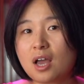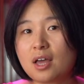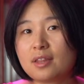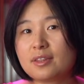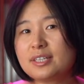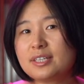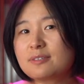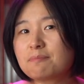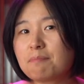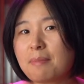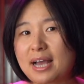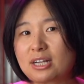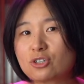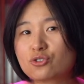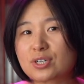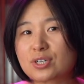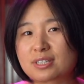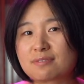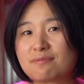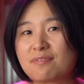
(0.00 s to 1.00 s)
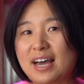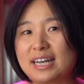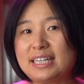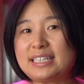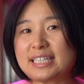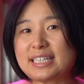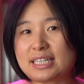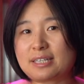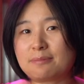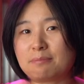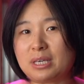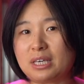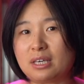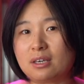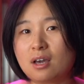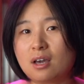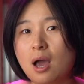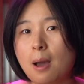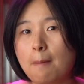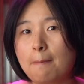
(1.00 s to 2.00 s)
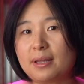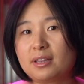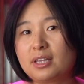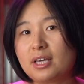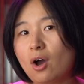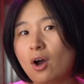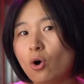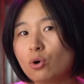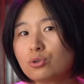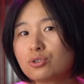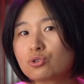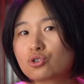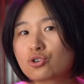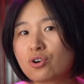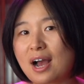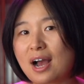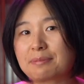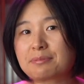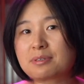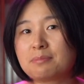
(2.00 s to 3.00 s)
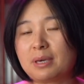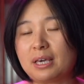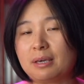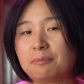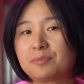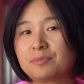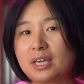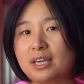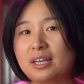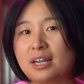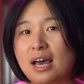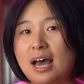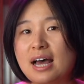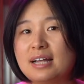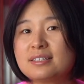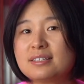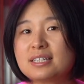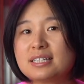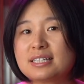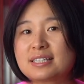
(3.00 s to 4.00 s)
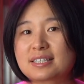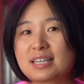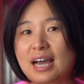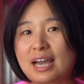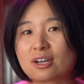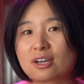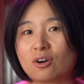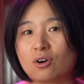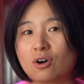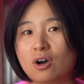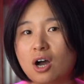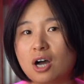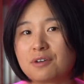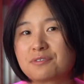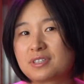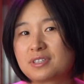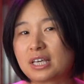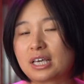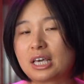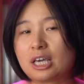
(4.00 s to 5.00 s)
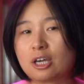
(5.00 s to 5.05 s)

These metrics validated me, but they also trapped me in an endless cycle of seeking